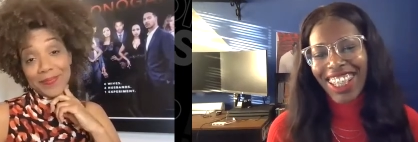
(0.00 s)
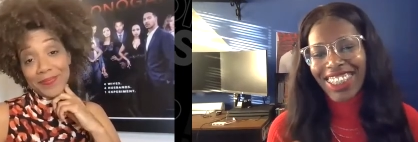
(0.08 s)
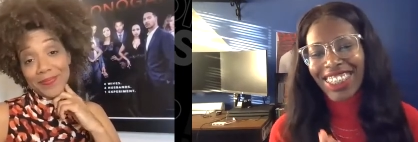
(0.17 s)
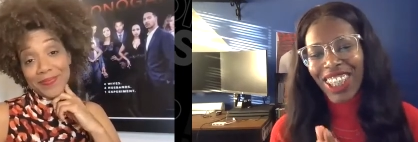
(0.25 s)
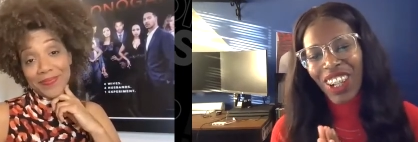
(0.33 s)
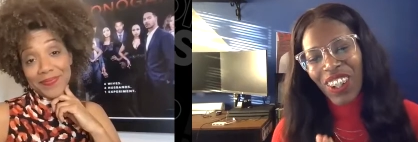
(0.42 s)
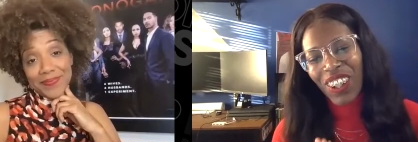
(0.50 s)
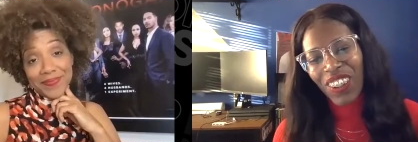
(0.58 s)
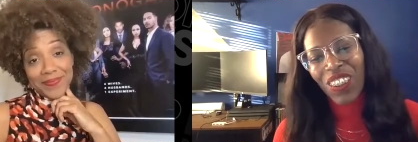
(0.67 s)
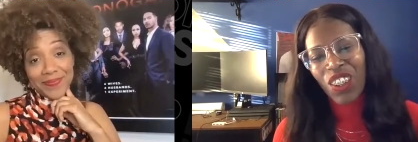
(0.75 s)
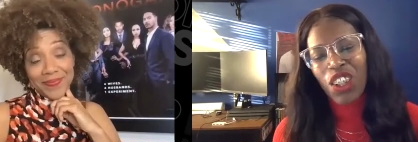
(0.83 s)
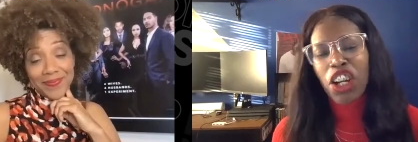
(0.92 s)
Speaker 1: so
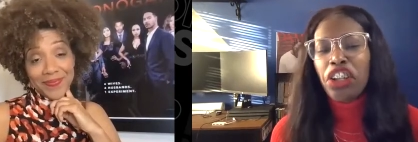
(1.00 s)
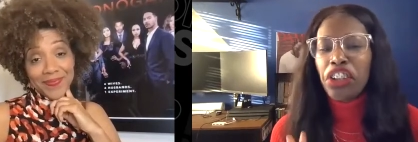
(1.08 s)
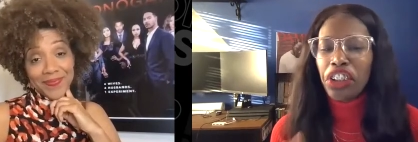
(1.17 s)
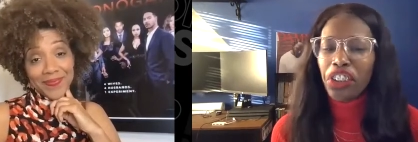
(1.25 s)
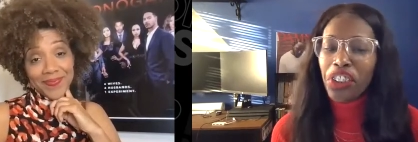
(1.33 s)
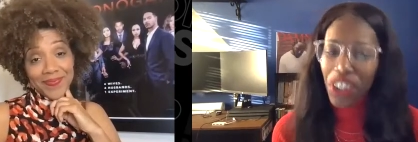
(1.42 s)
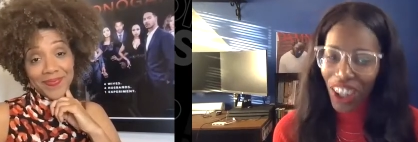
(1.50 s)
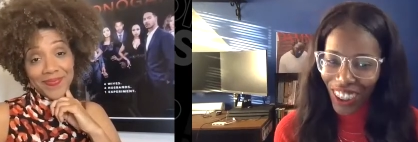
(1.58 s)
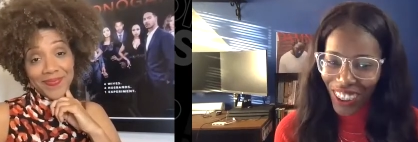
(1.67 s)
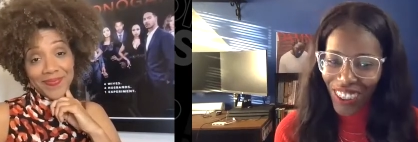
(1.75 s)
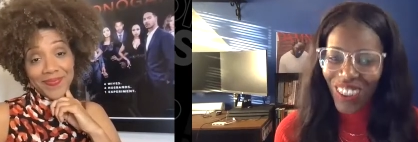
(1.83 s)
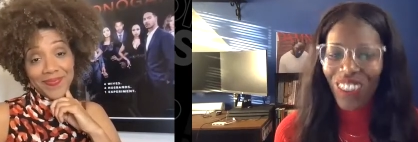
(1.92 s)
do you
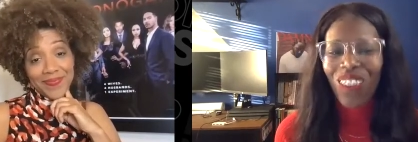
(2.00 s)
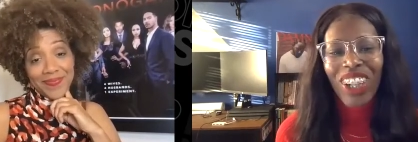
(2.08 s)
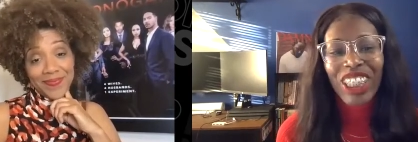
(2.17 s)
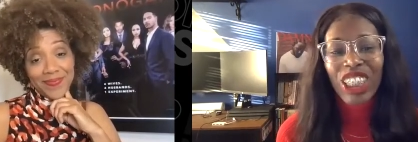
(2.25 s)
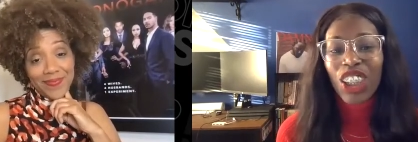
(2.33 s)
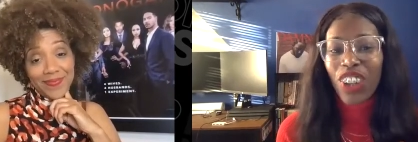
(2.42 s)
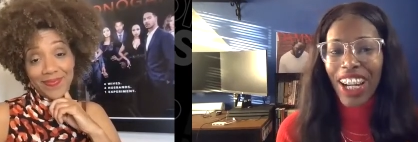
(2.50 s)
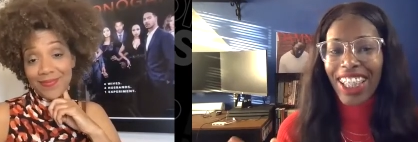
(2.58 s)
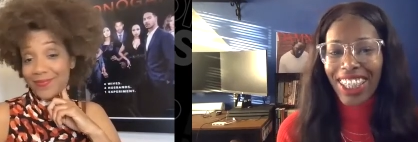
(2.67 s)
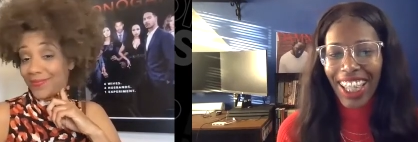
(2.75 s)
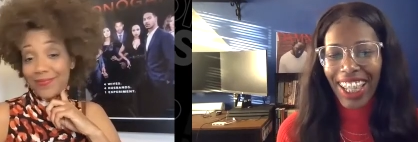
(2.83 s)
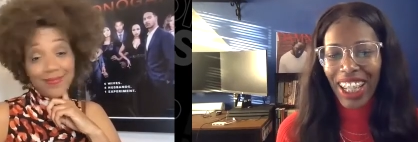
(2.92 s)
know which great
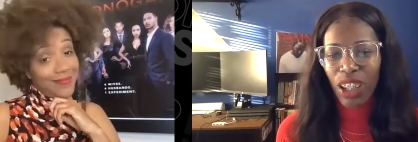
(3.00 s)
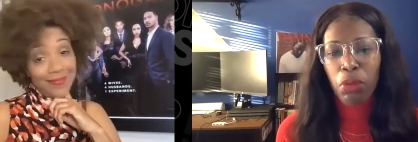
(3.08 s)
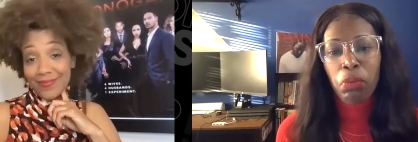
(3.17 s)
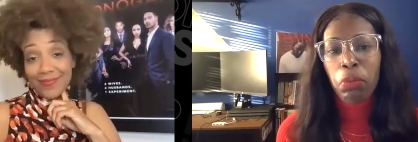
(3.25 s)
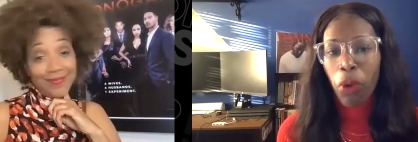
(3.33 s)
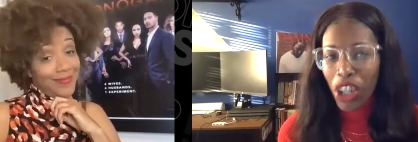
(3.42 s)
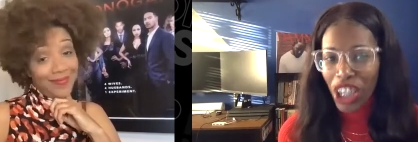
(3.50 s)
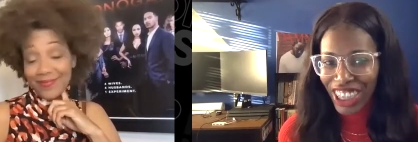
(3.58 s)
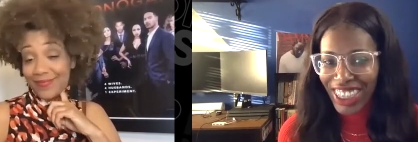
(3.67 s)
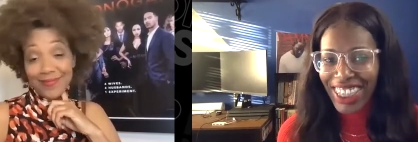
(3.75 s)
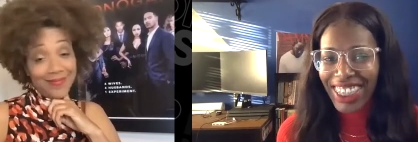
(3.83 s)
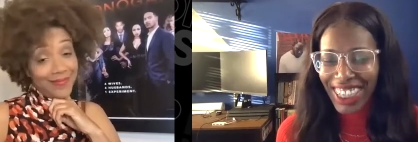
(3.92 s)
lake
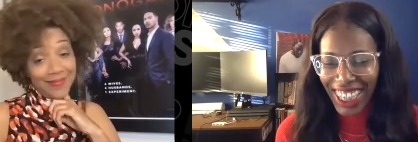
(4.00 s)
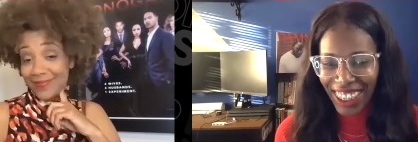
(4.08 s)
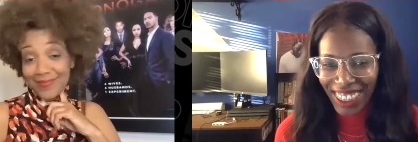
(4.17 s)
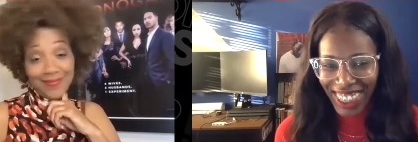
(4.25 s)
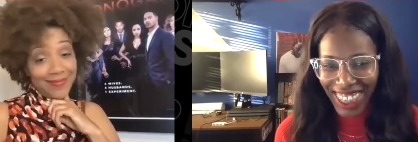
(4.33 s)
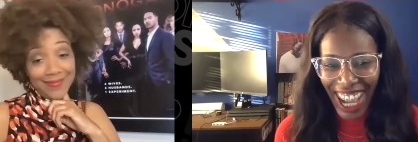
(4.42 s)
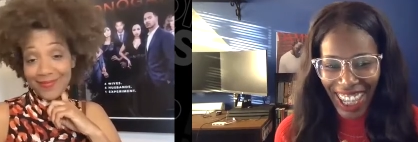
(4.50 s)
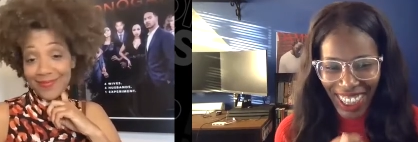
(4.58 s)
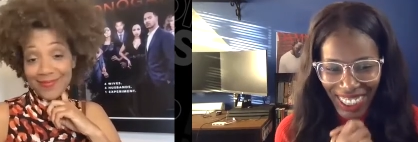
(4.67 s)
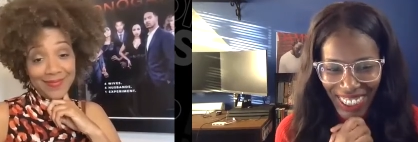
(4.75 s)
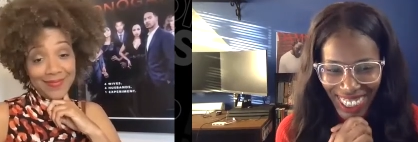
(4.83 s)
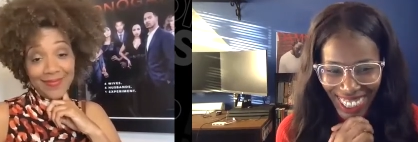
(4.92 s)
borders the city of
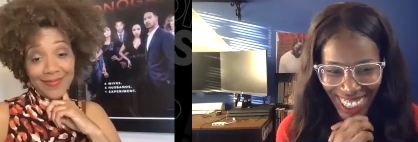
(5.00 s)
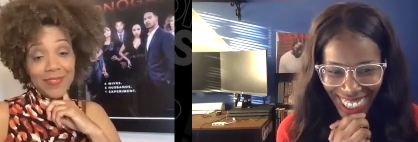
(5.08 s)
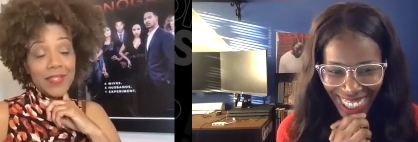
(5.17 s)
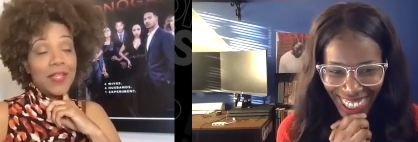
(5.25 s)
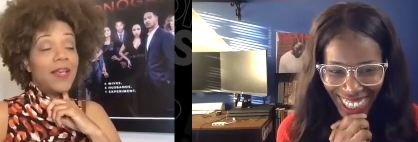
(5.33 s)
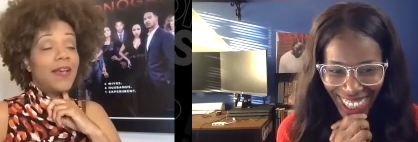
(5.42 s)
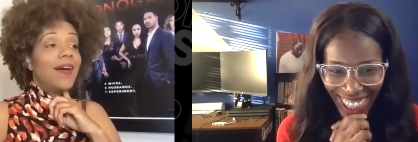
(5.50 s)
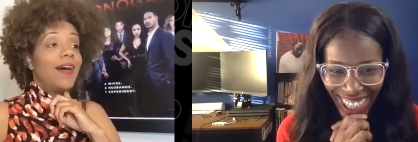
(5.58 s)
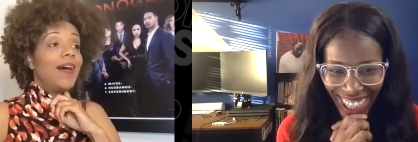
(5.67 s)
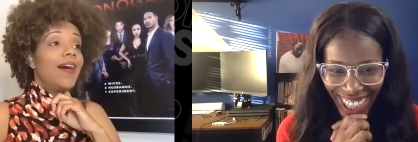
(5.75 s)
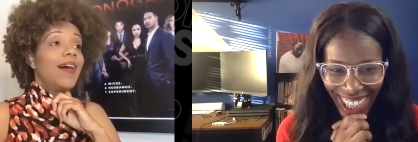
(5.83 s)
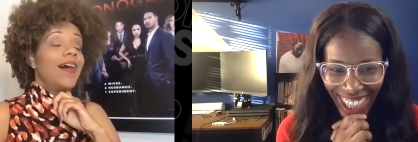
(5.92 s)
chicago
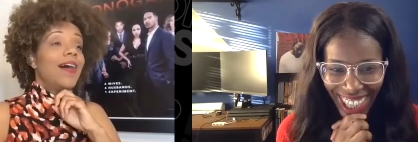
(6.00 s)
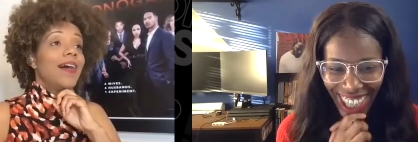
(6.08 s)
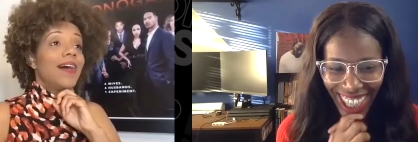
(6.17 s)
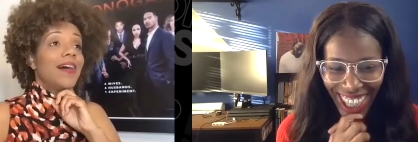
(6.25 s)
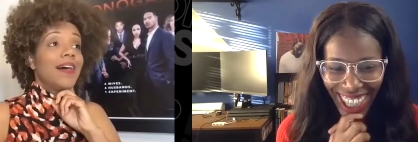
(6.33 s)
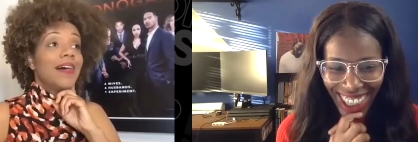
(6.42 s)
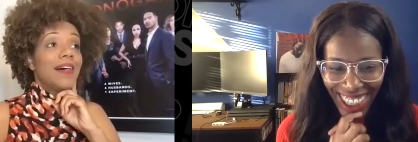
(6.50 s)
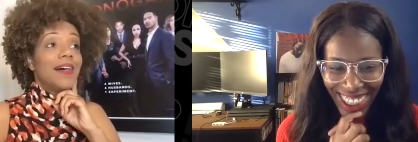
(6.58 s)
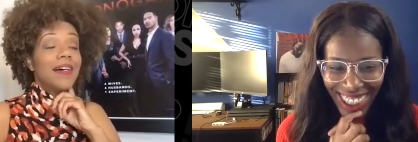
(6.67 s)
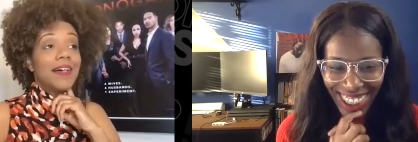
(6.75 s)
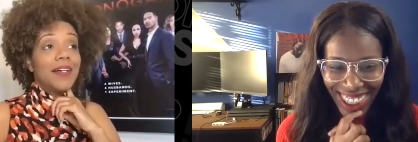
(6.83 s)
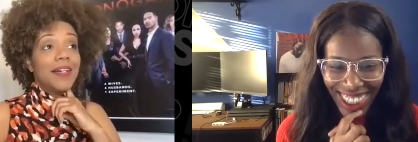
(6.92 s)
Speaker 2: uh
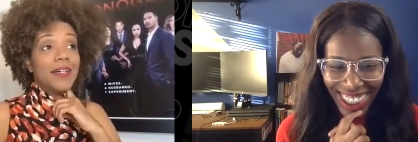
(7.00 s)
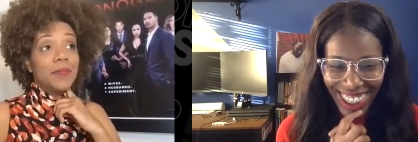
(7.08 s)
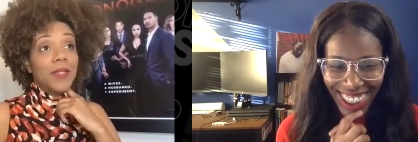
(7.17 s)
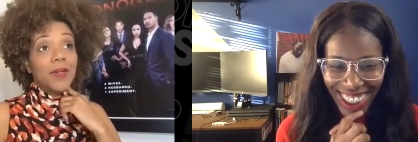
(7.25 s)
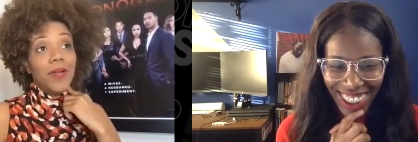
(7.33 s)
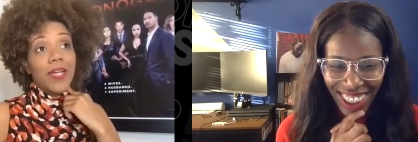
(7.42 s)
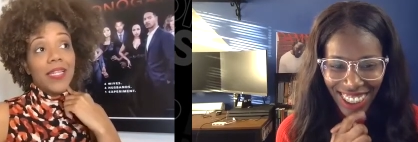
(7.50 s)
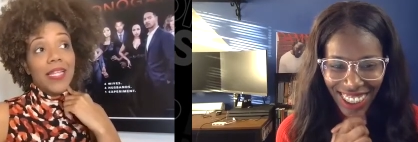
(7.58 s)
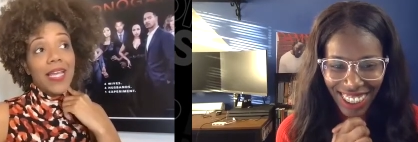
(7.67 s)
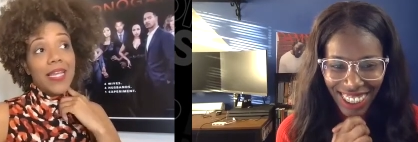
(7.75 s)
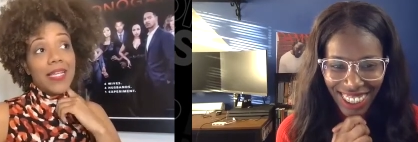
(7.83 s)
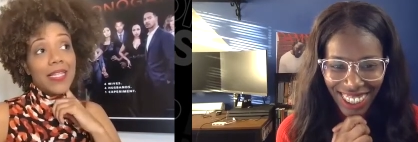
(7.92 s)
the Great
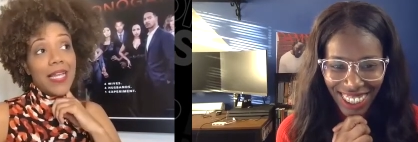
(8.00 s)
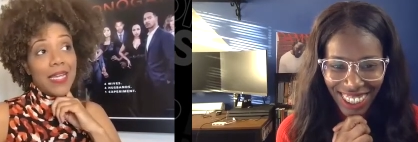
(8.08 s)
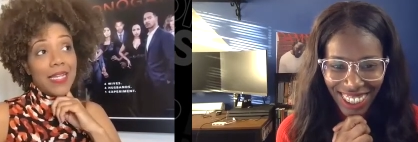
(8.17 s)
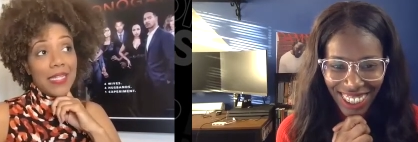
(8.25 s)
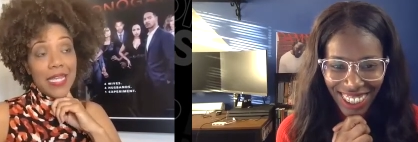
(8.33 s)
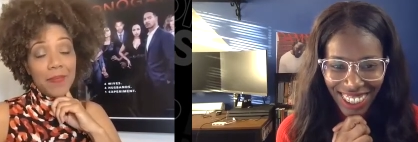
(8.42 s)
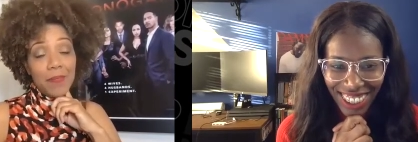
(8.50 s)
Lake, like Lake